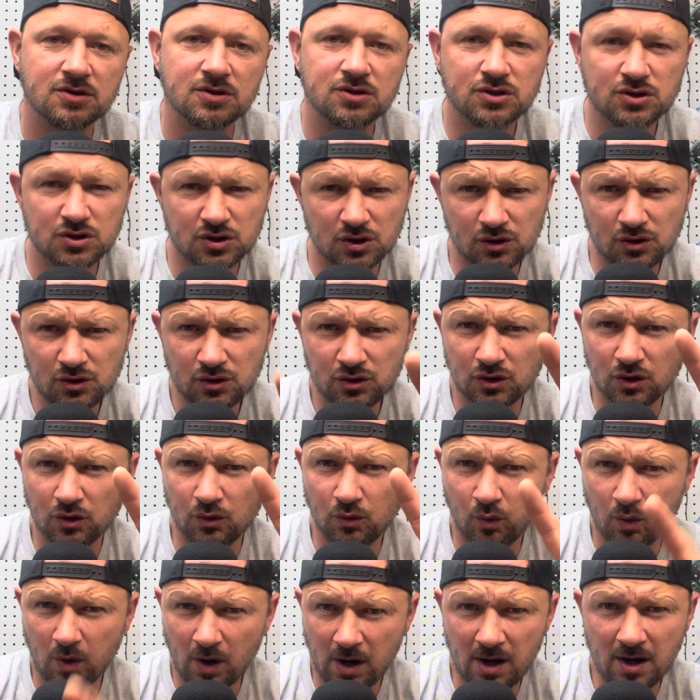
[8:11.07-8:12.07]
do you
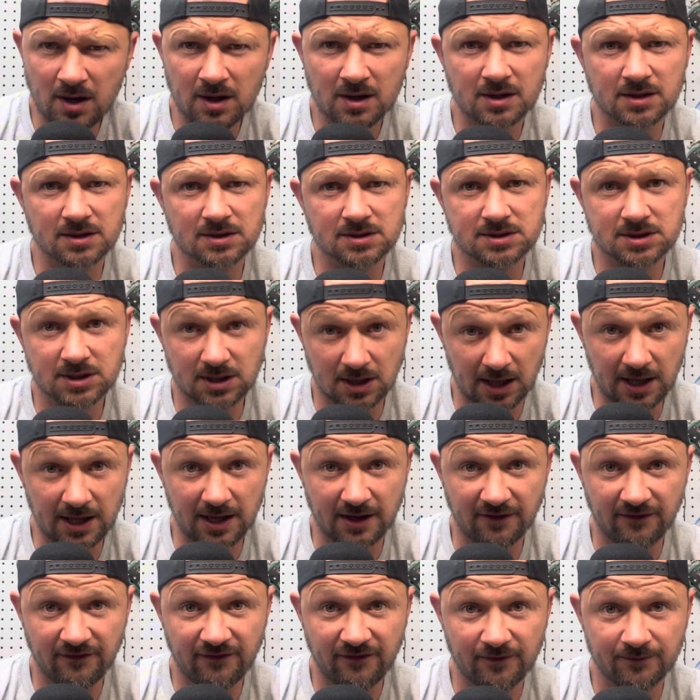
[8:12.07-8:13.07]
work to
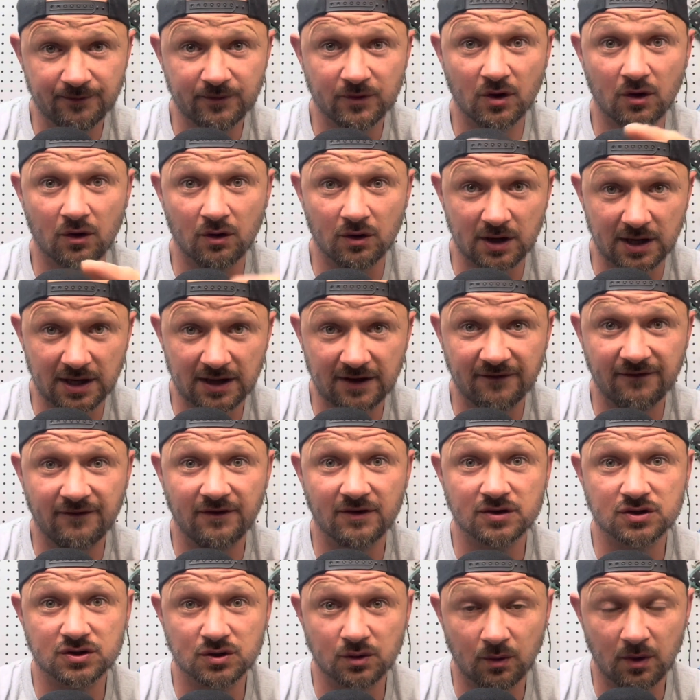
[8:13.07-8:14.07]
live or live
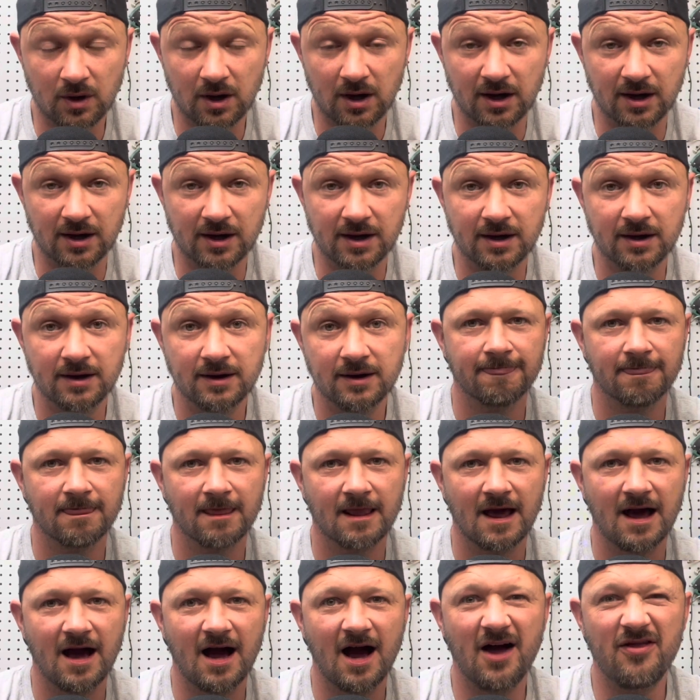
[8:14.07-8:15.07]
to work?
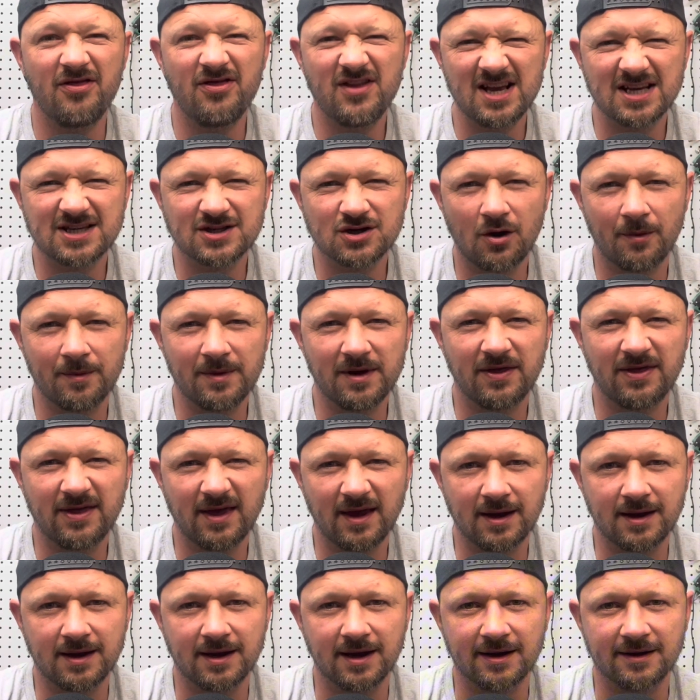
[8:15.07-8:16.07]
And this got me
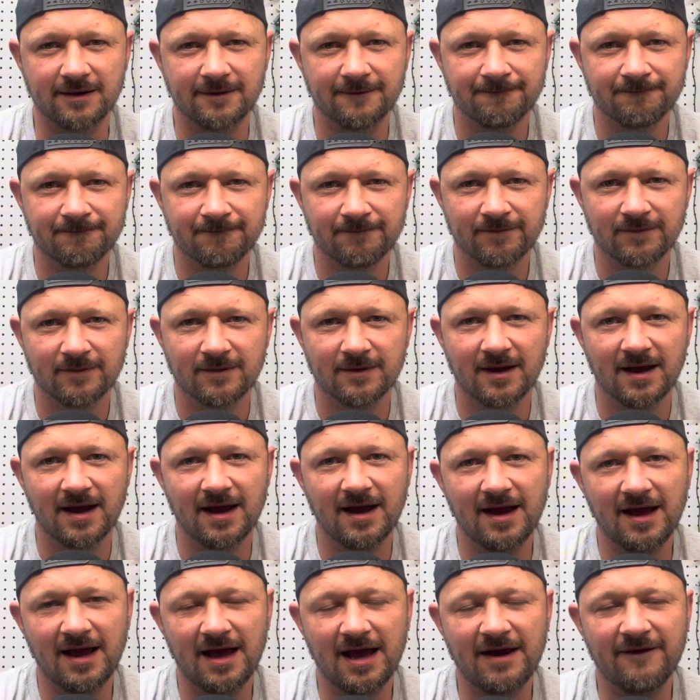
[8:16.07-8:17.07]
thinking.
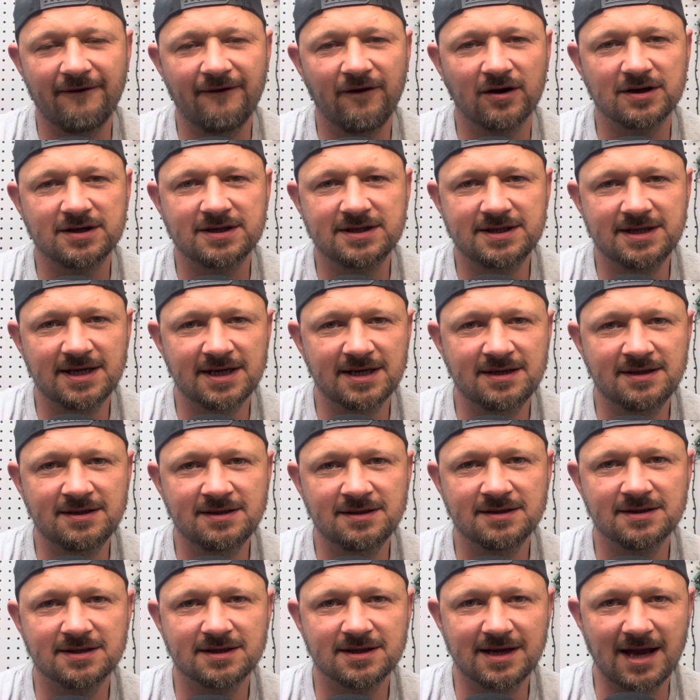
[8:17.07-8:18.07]
If I
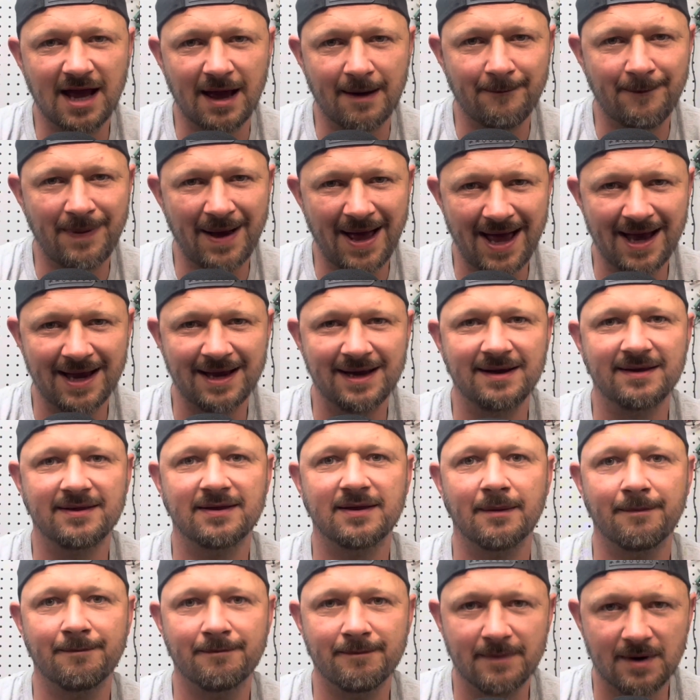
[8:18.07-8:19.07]
didn't get paid
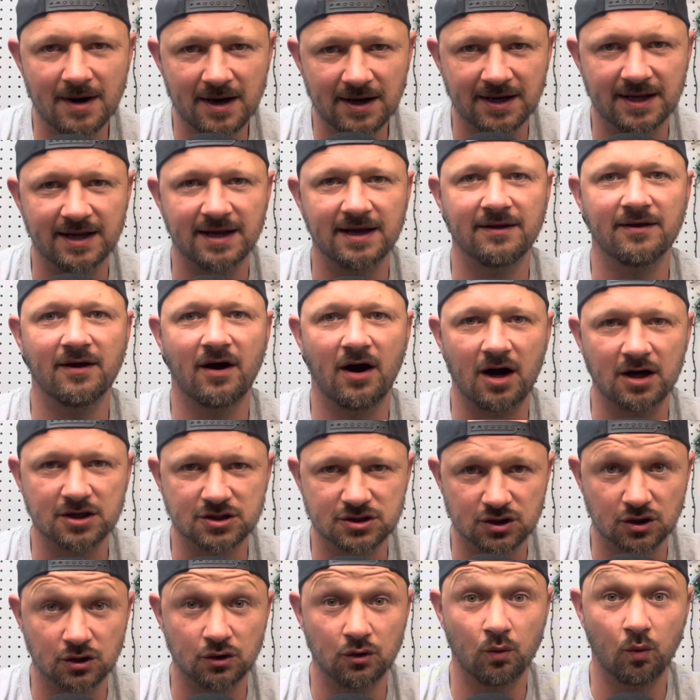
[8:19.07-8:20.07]
the money that I
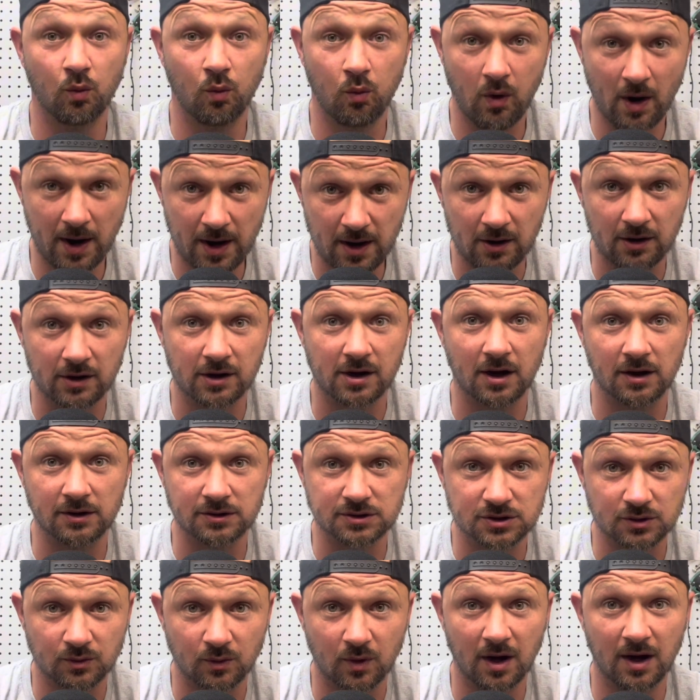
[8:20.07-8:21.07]
do when I go
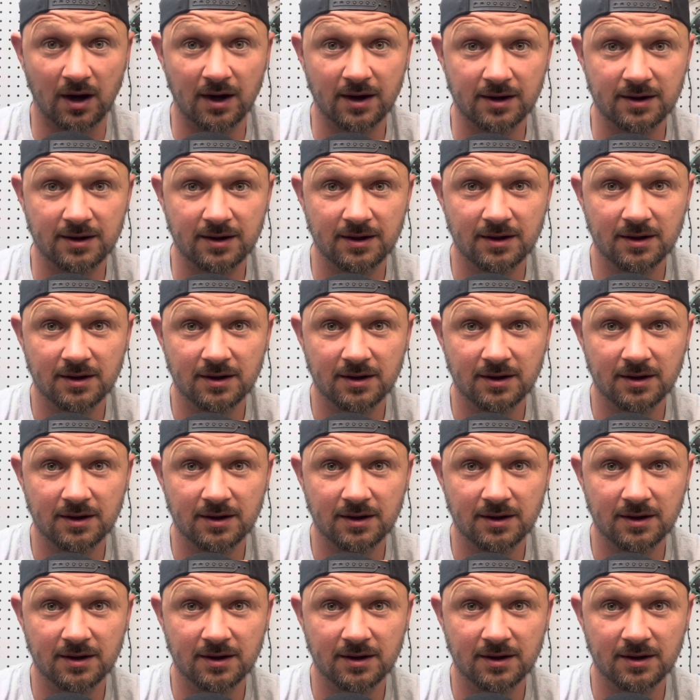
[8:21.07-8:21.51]
to work,